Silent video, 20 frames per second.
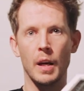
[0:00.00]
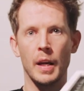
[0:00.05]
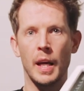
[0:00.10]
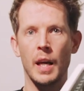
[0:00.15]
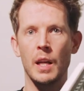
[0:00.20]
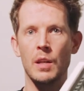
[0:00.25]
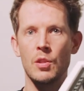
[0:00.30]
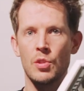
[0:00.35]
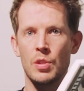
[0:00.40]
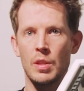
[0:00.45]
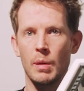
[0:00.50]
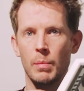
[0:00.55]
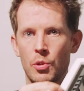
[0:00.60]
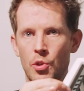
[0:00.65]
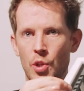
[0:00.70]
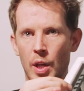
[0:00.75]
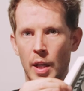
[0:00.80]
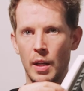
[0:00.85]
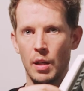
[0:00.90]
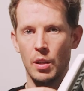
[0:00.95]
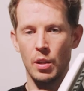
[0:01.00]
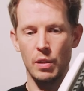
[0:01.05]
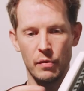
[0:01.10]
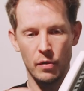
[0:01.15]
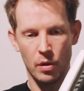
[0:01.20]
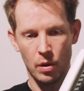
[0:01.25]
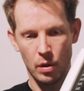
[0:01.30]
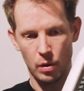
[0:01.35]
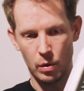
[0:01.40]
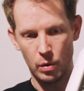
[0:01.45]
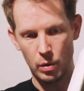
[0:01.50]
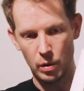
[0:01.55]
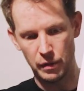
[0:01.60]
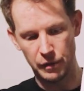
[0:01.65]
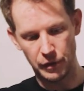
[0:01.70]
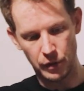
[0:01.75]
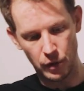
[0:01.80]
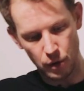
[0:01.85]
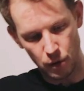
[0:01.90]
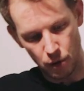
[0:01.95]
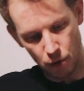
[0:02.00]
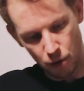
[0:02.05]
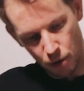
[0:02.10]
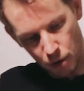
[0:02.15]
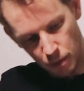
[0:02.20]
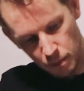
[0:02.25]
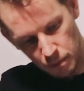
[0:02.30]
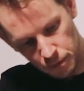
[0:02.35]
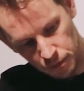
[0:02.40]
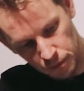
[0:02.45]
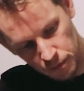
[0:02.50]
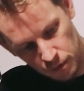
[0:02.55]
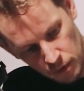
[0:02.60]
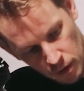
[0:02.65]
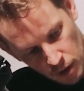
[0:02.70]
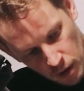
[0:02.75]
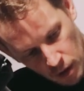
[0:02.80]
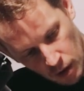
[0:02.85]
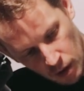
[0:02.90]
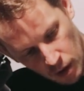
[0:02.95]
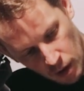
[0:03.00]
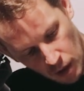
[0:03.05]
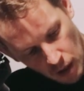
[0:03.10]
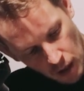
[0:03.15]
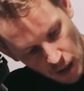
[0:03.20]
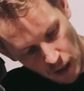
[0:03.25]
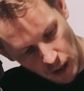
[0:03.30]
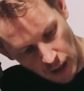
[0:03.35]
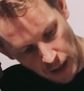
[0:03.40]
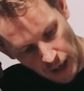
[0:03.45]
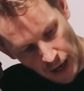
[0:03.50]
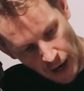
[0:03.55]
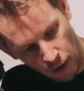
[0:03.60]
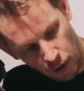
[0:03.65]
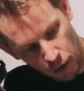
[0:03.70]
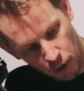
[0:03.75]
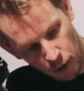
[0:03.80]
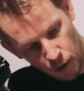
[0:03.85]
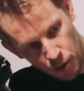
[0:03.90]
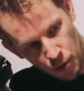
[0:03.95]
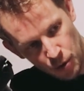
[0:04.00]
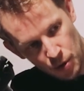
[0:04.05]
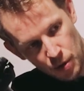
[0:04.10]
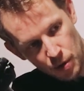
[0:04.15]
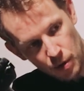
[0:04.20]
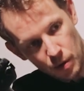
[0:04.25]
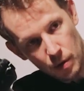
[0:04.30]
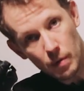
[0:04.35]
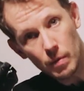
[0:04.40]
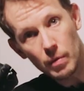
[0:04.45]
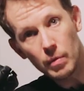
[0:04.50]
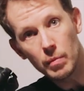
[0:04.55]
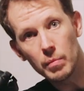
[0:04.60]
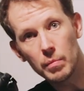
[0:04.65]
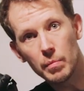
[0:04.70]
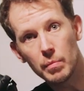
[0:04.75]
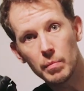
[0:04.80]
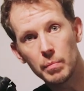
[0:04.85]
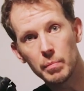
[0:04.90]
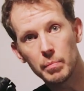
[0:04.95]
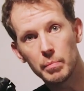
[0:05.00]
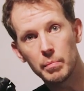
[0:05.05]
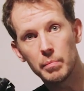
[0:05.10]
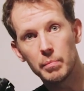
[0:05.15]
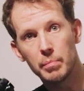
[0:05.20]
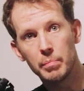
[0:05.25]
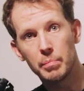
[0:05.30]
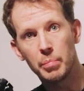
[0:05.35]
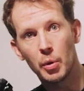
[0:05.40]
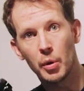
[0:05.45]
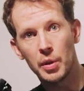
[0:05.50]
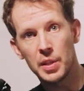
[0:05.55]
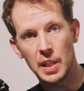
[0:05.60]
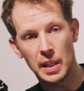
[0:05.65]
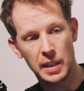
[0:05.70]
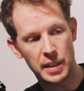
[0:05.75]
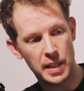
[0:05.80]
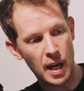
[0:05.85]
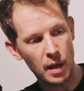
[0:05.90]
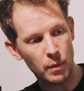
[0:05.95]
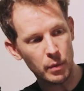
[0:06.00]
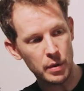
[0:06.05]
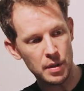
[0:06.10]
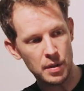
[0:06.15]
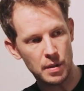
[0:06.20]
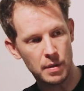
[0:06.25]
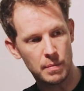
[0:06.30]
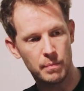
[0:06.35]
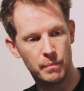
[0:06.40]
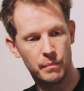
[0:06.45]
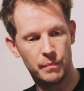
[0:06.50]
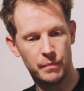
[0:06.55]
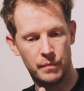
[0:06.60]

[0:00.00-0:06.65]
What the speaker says: Again, just double checking you've got all of your arrows pointing downwards.